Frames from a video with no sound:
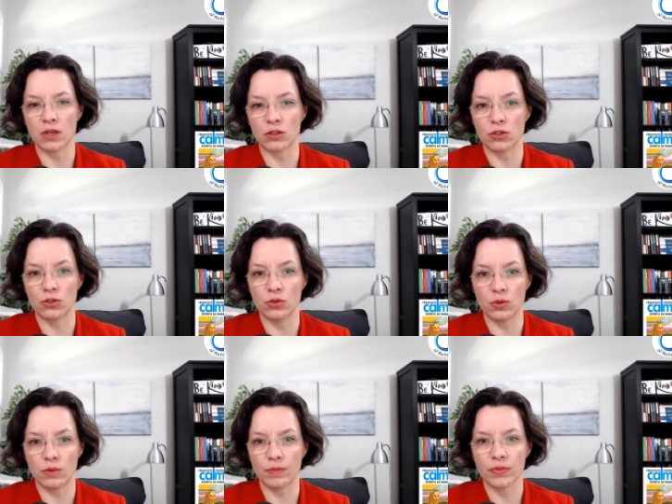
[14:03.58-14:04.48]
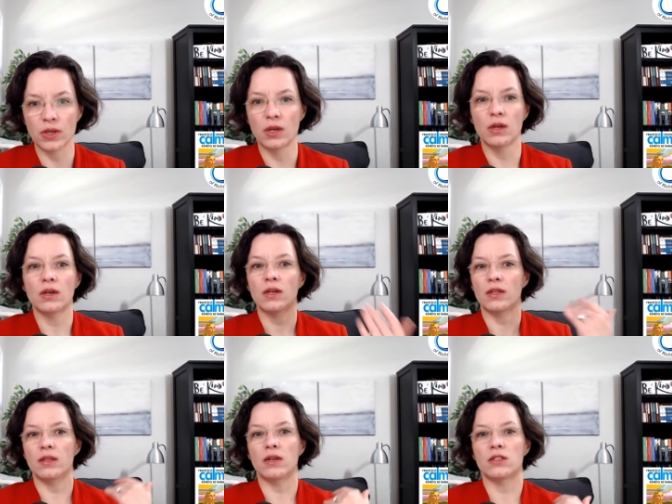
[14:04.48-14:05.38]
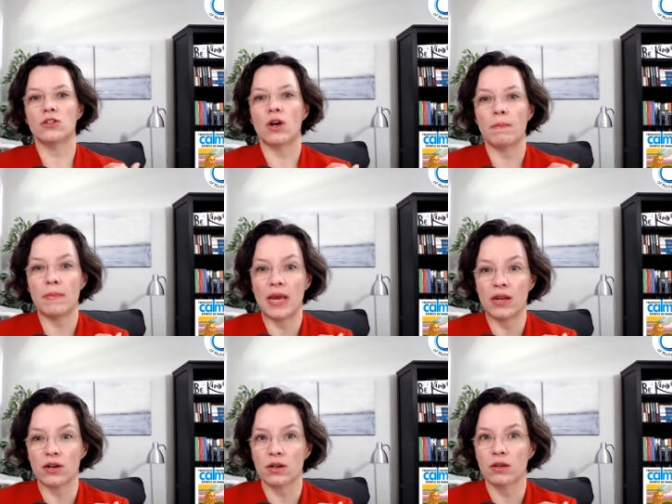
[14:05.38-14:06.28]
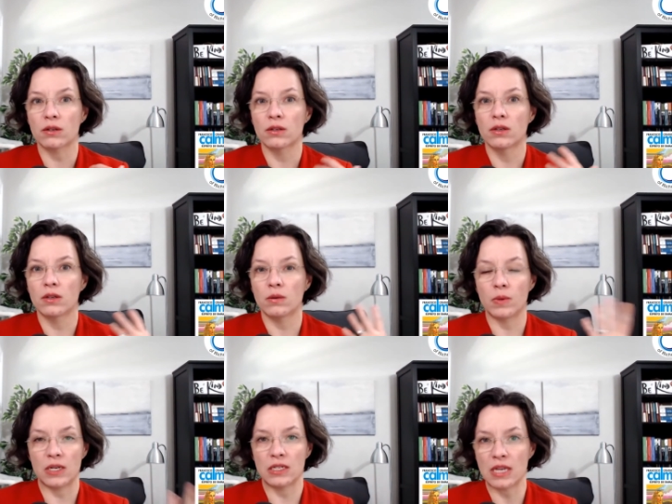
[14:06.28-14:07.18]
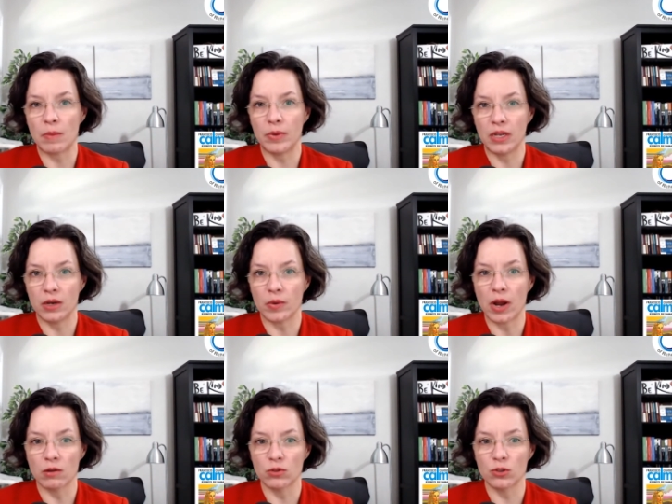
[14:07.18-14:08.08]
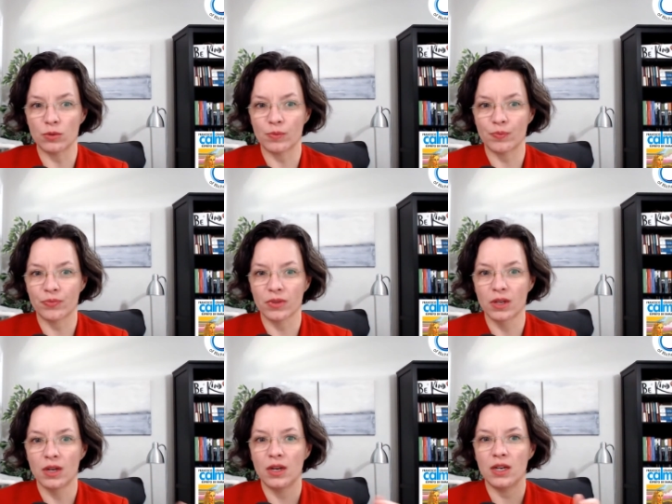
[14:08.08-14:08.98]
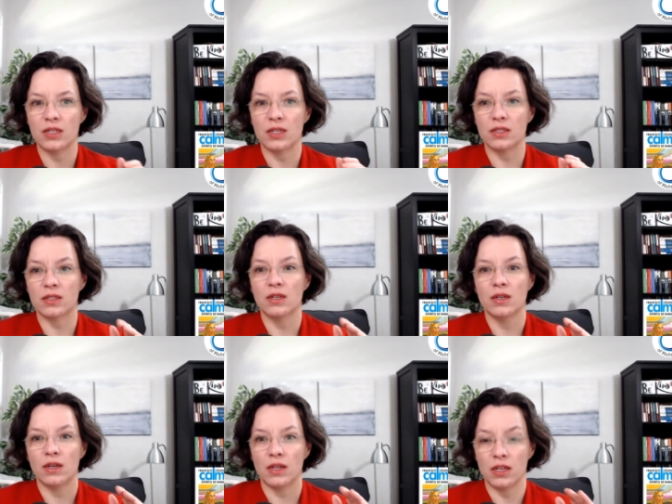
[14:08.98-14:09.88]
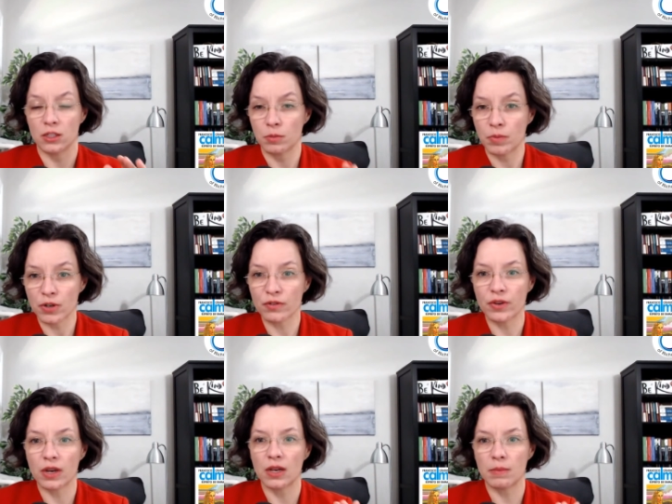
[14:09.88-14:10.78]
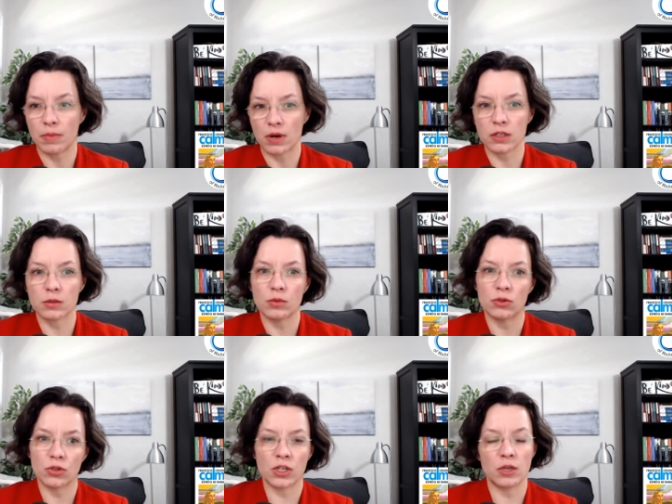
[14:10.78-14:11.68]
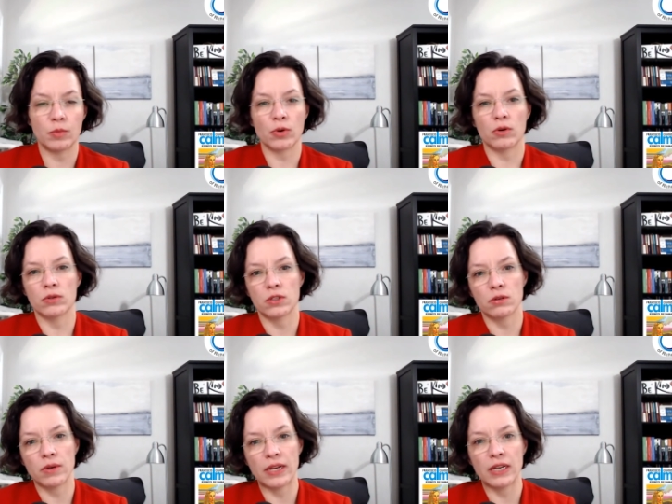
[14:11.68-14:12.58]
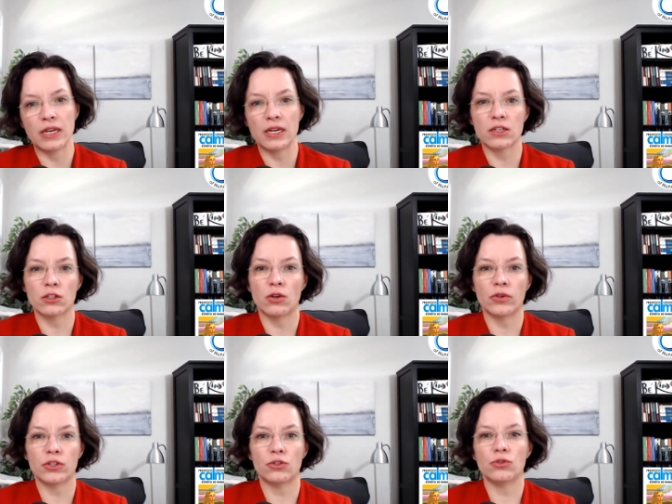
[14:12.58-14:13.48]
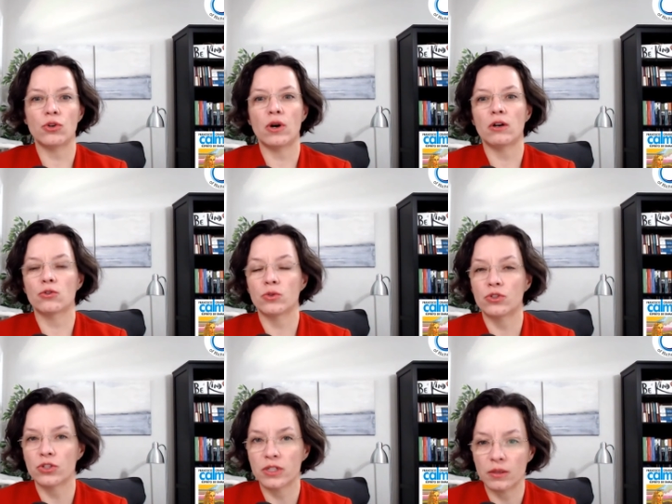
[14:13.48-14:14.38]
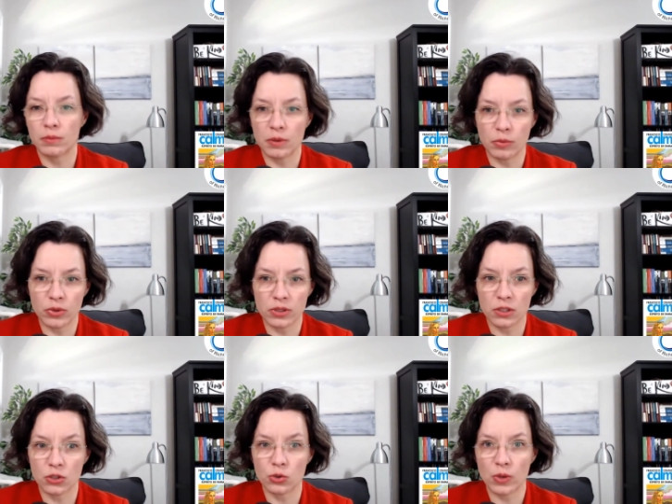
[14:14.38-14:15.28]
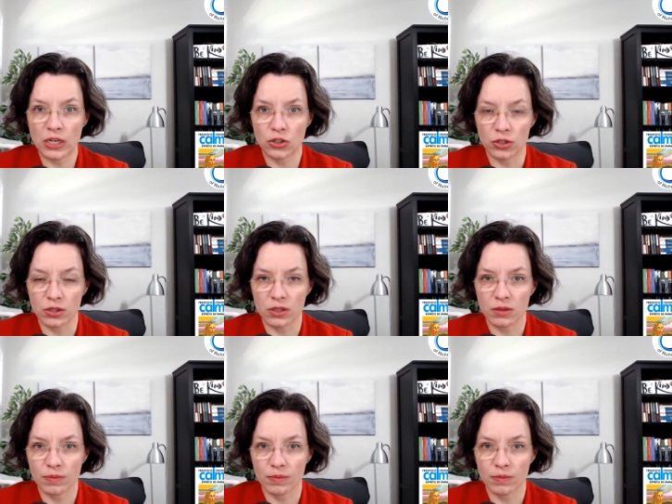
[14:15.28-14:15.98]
to do, it does not matter what is happening around you. He says, it is perfectly possible to keep your own serenity as long as you know how to understand people and situations.